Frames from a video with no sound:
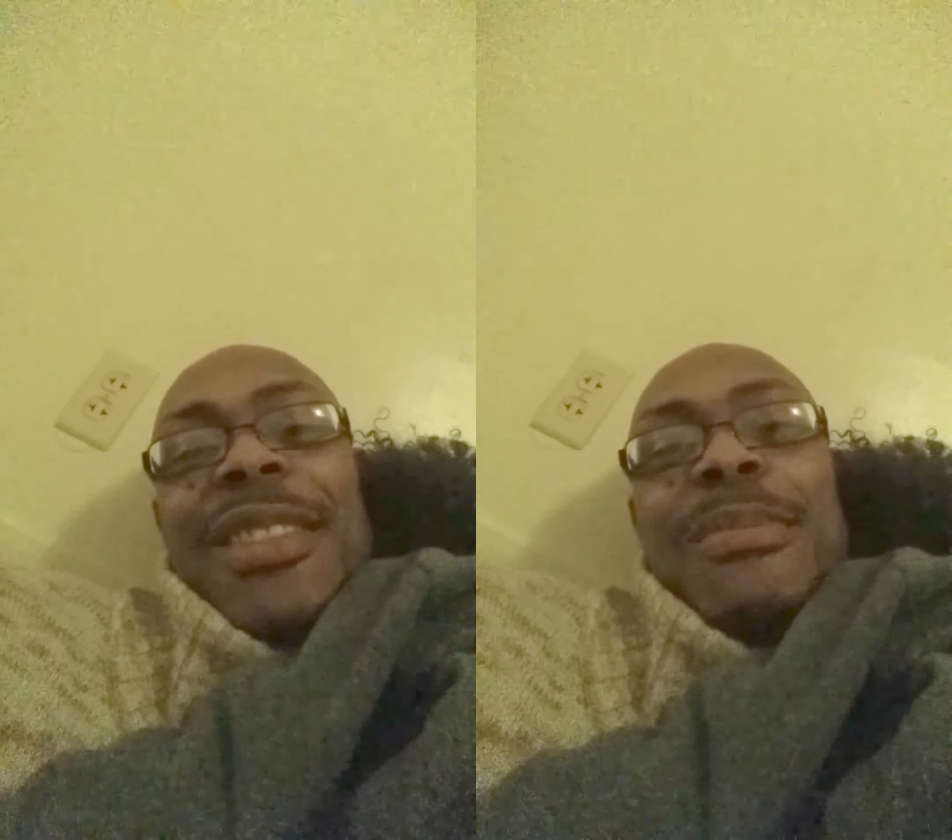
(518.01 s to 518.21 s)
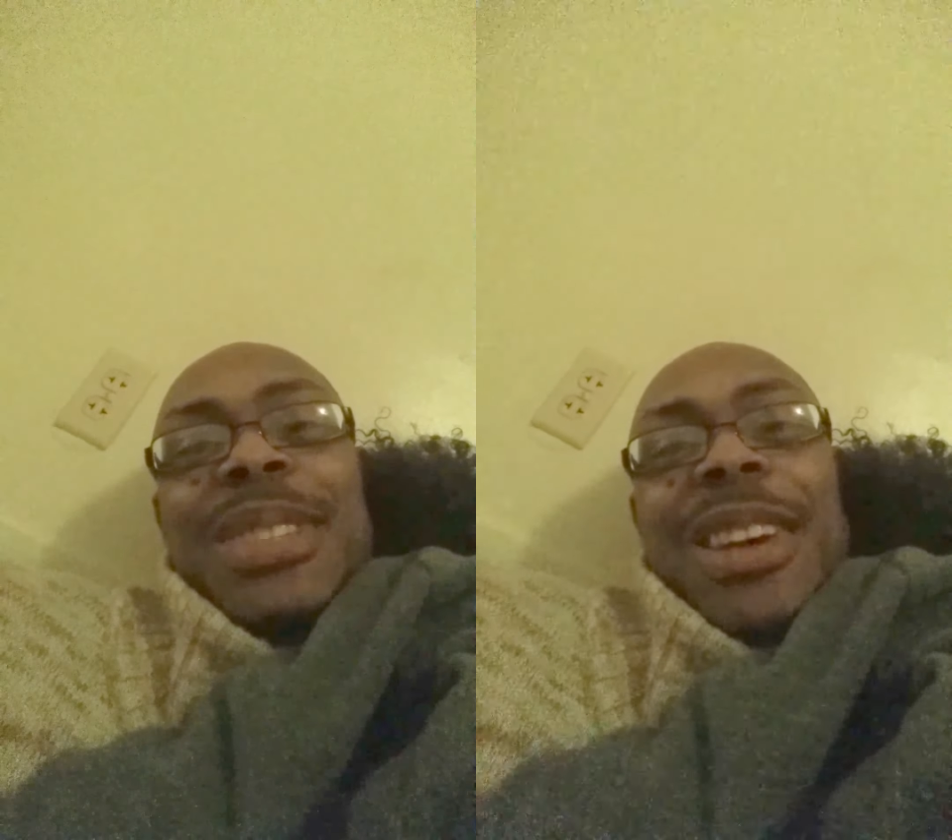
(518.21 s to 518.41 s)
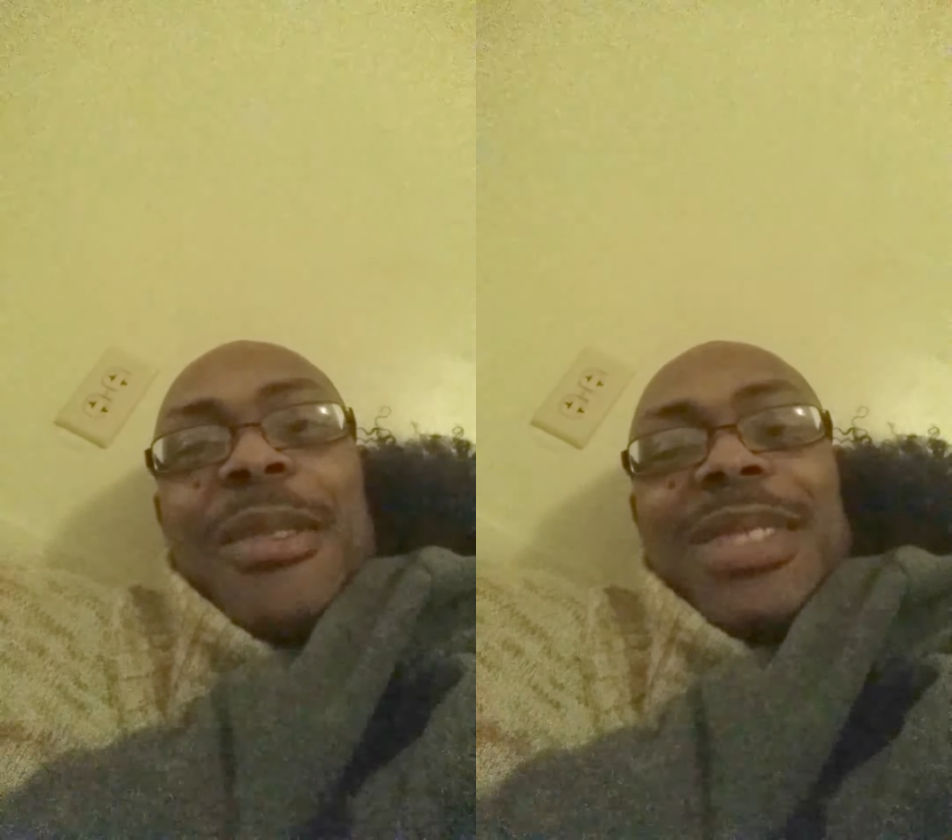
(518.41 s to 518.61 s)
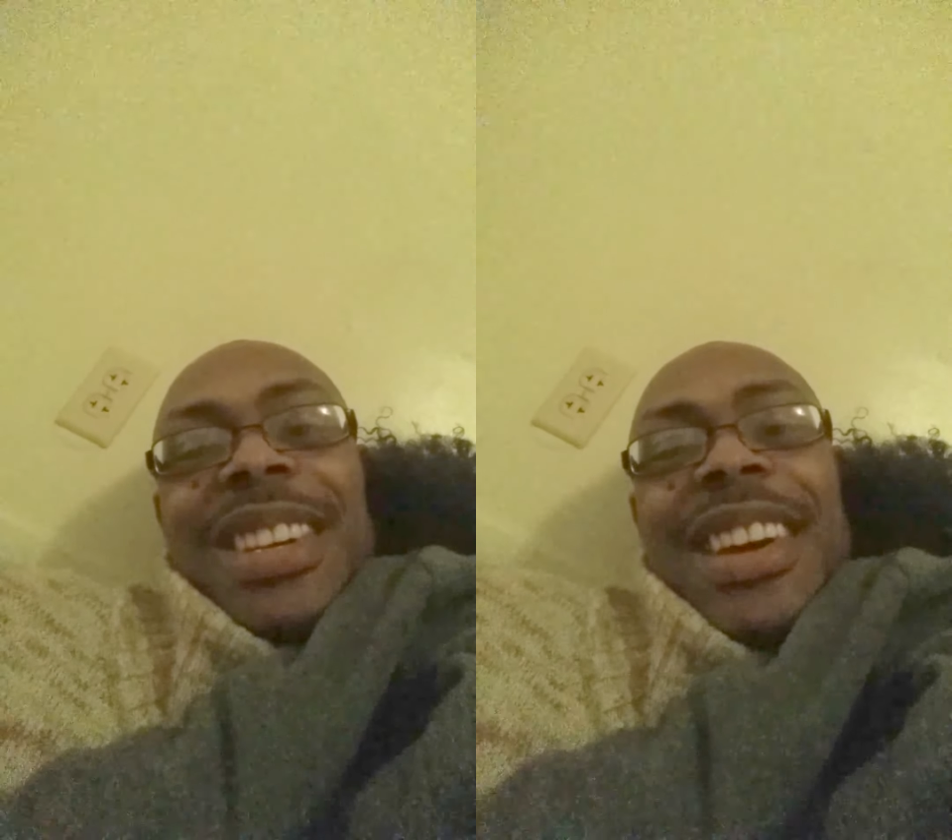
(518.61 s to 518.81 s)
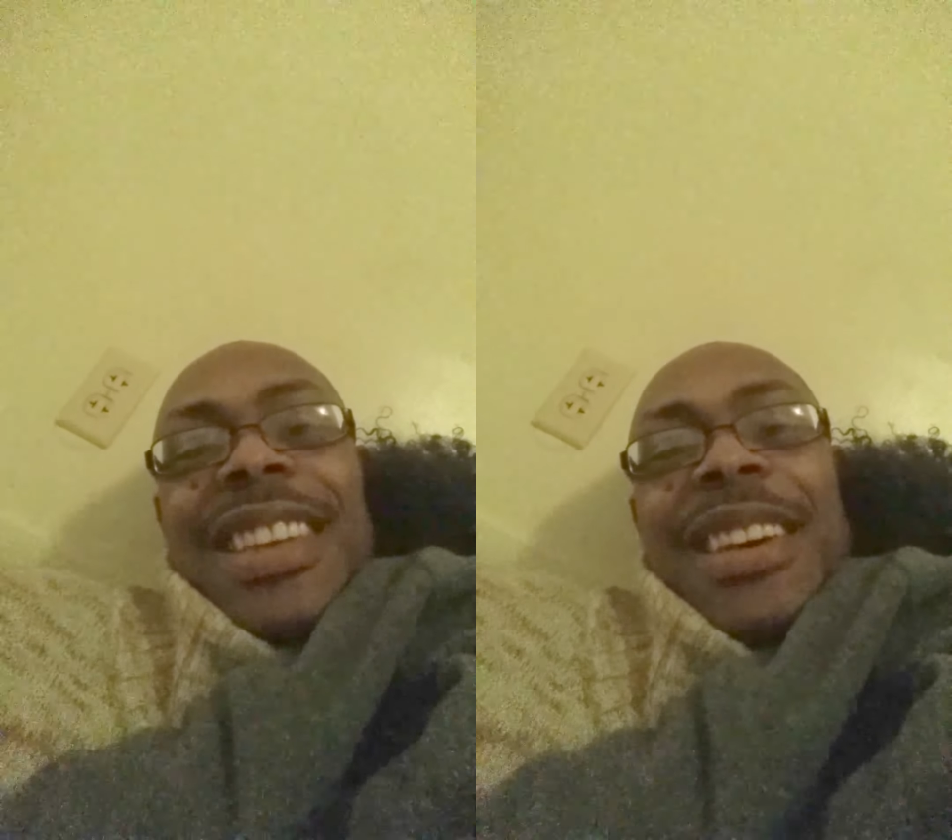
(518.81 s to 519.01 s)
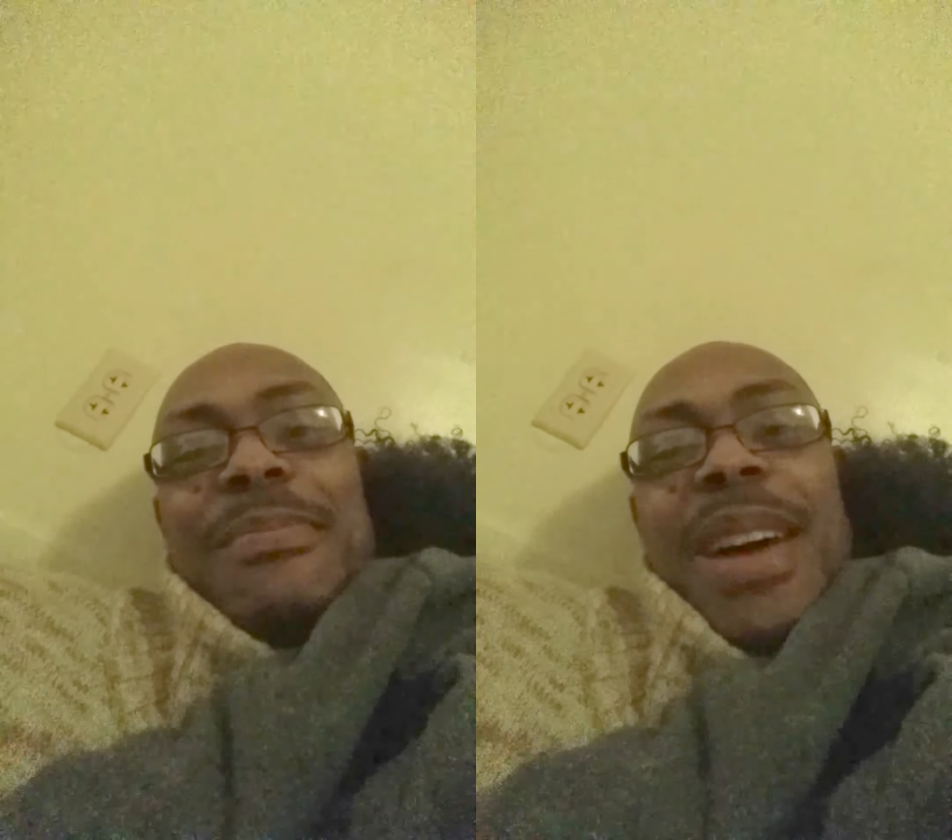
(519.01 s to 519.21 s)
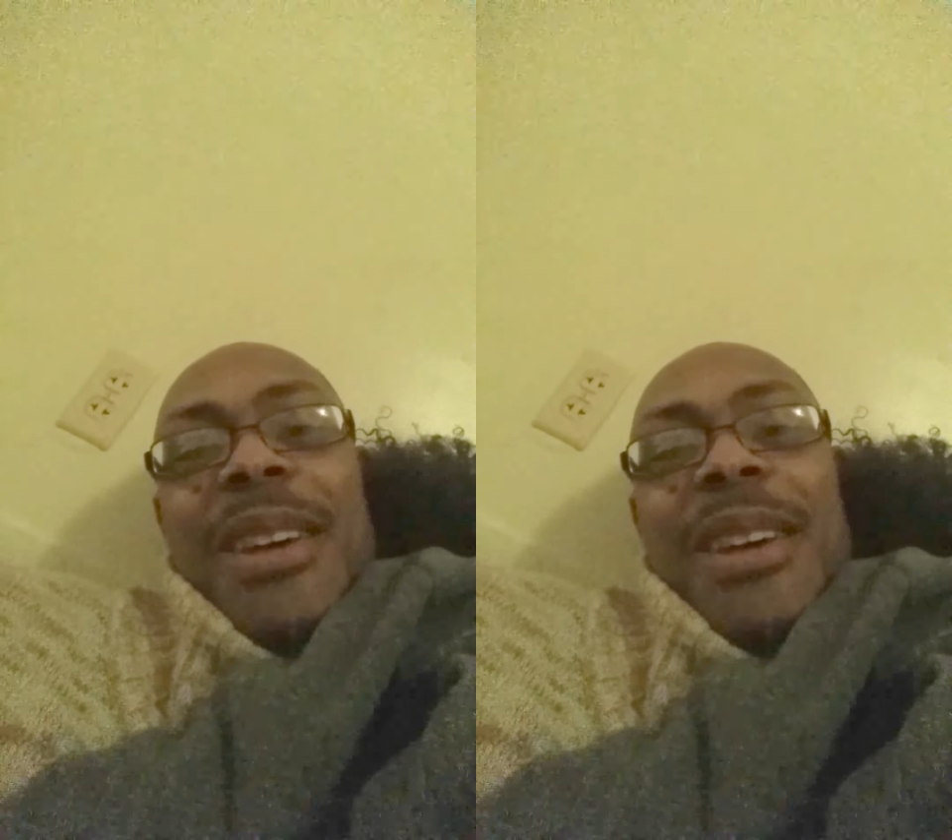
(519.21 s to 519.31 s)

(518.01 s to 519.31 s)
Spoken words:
kill themselves and get hit